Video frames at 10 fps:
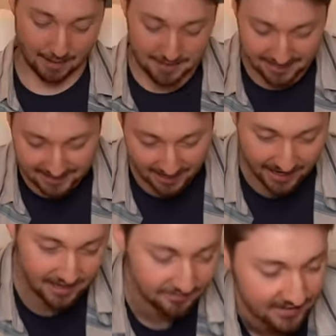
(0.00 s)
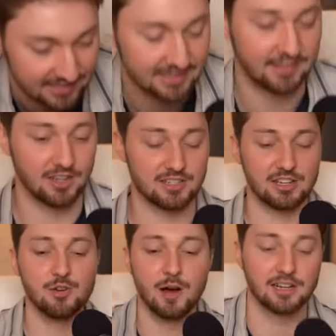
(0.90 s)
I mean, kind of. There's
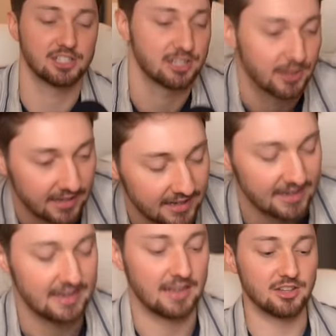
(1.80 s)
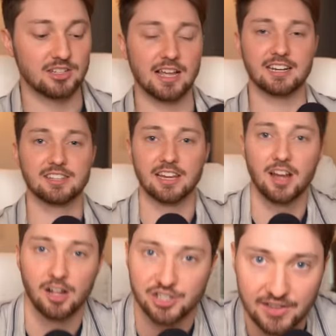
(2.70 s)
nuance to it, and there's a lot of
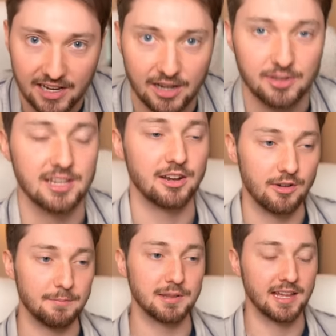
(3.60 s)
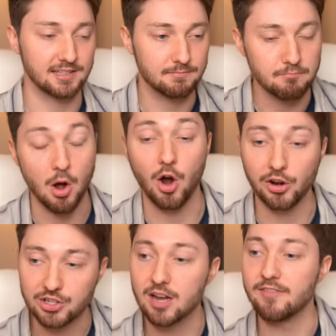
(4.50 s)
psychology that goes into it, but that's
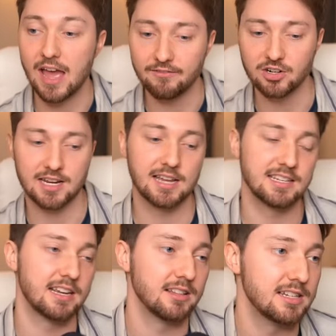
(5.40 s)
part of advertising, at